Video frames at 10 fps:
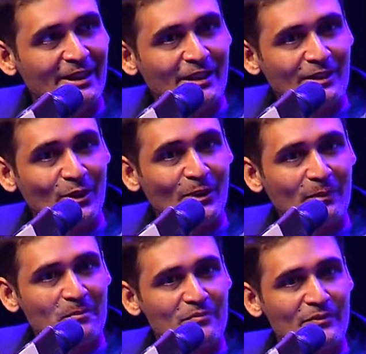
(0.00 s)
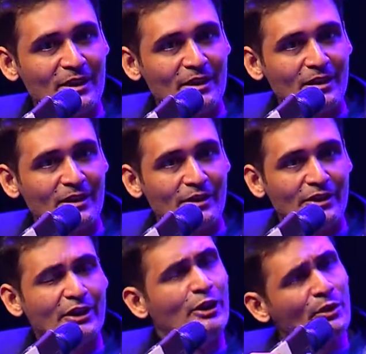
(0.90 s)
So
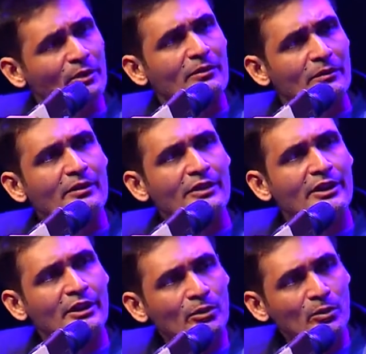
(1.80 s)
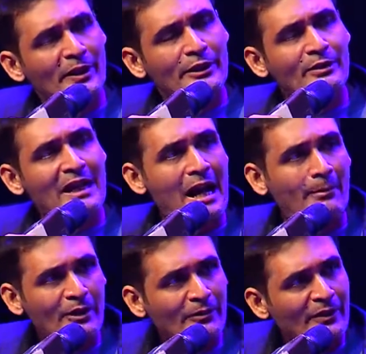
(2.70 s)
did you did you were you in the
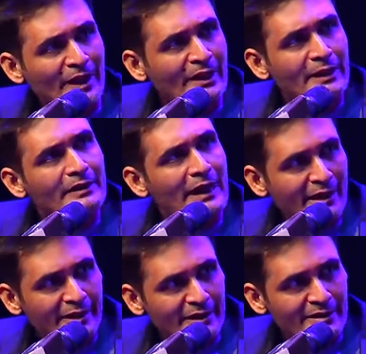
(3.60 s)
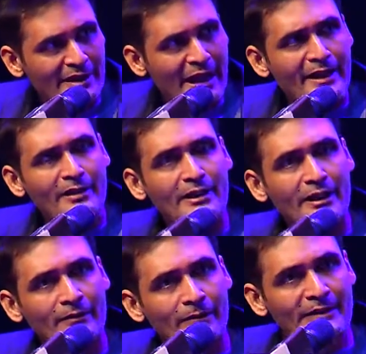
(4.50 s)
habit of writing diaries? And
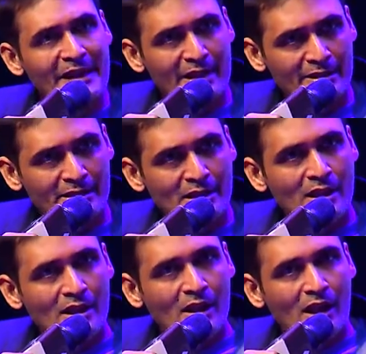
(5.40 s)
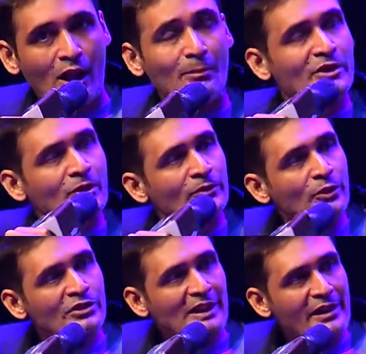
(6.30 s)
if yes, how much of
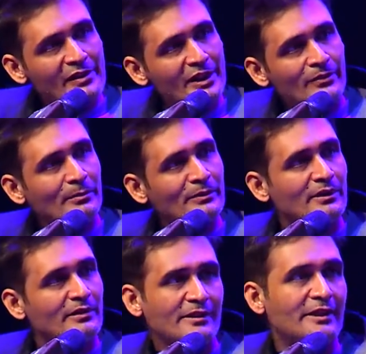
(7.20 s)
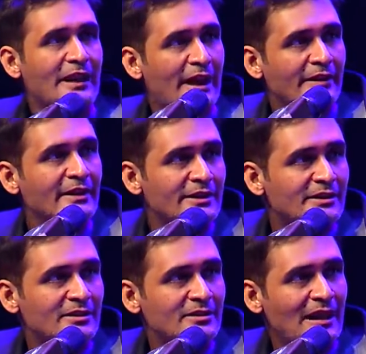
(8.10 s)
those entries from the
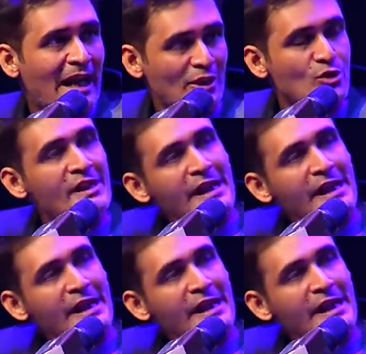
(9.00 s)
diaries actually